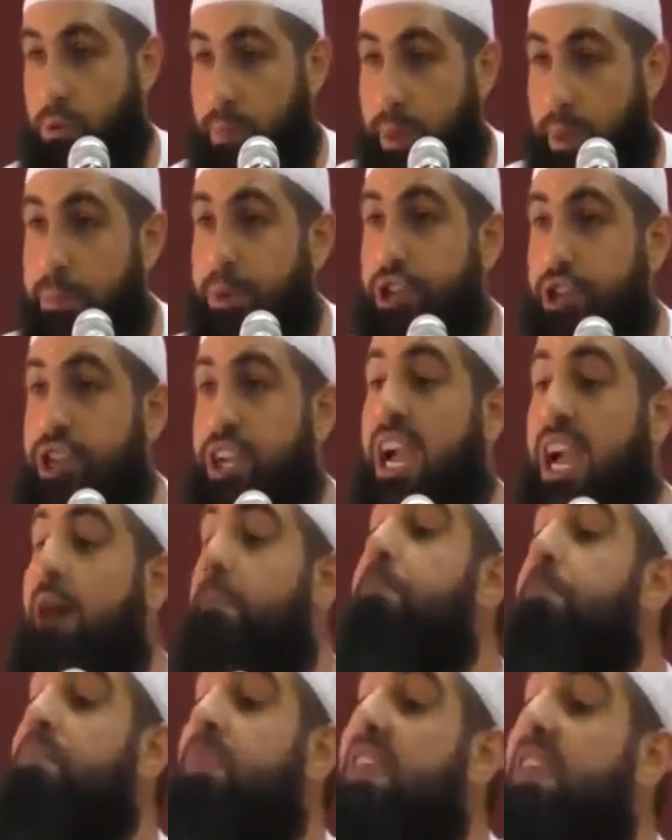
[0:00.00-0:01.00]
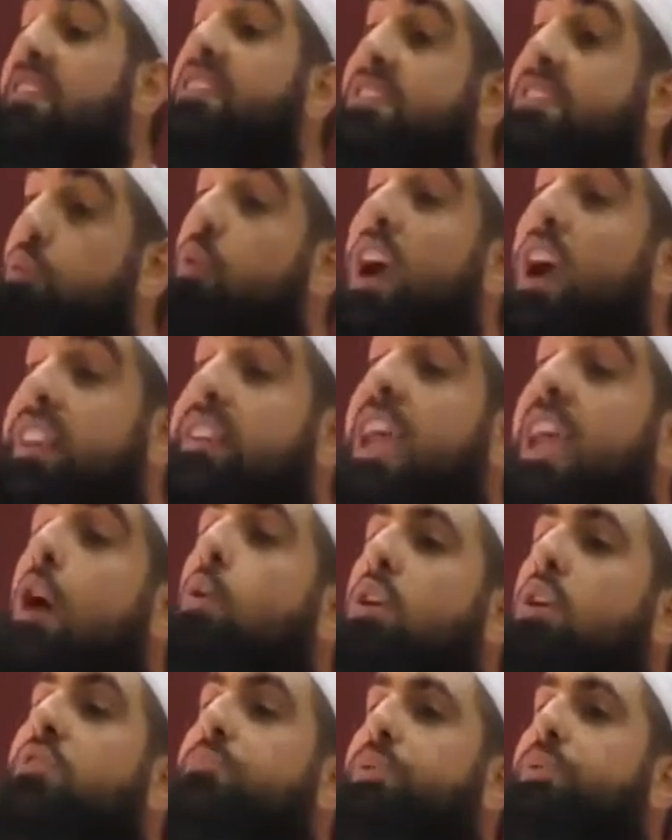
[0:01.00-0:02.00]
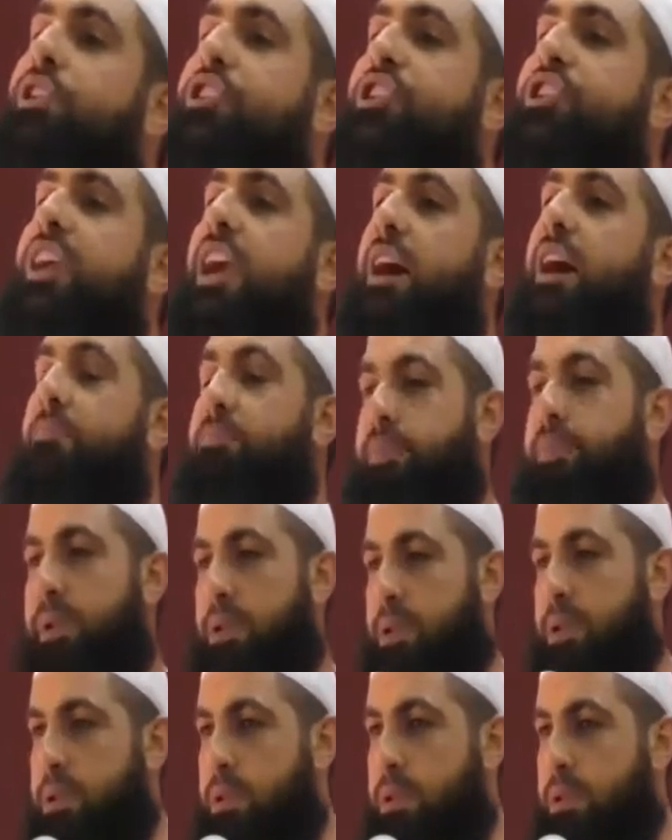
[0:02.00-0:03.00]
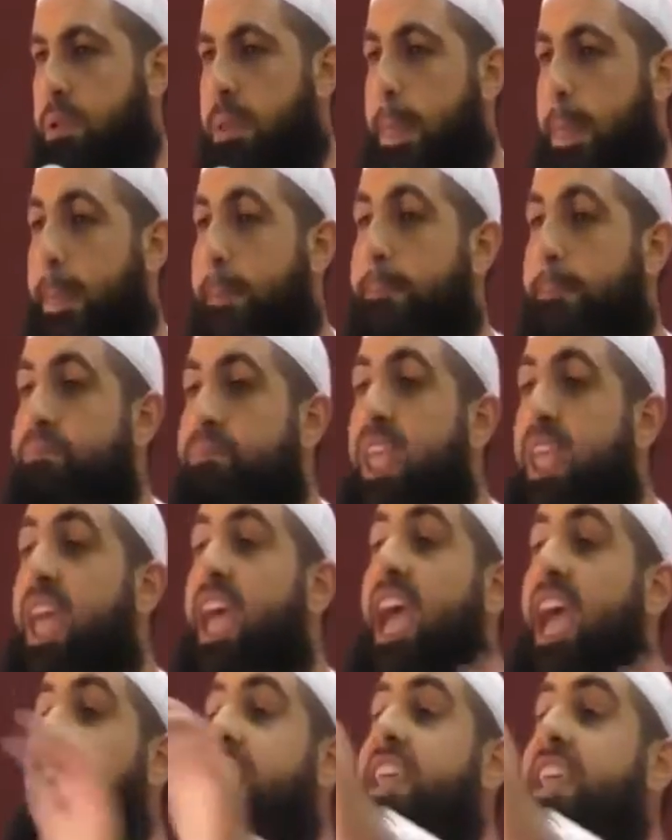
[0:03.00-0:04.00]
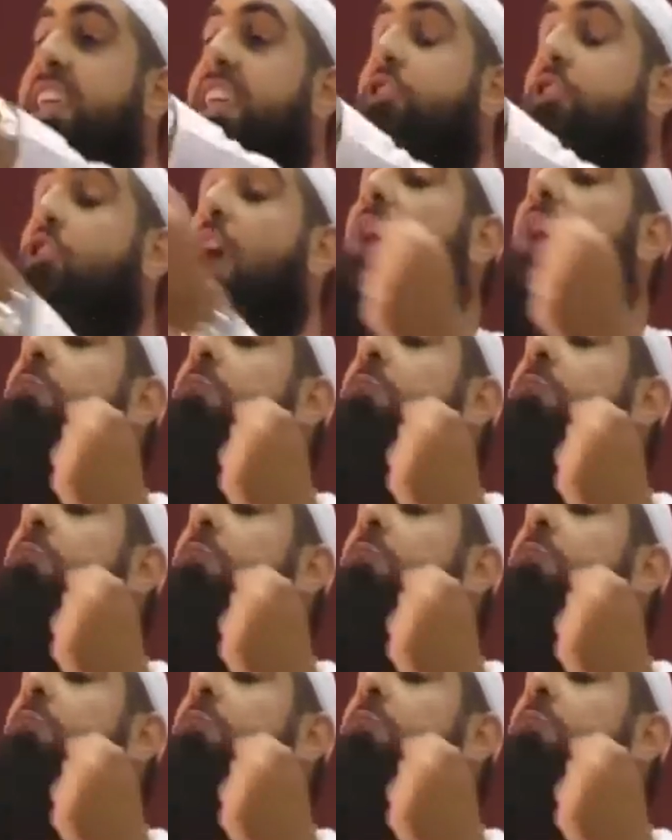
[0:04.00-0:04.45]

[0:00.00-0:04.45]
Talk about bridging up. This right now was bridging up. And he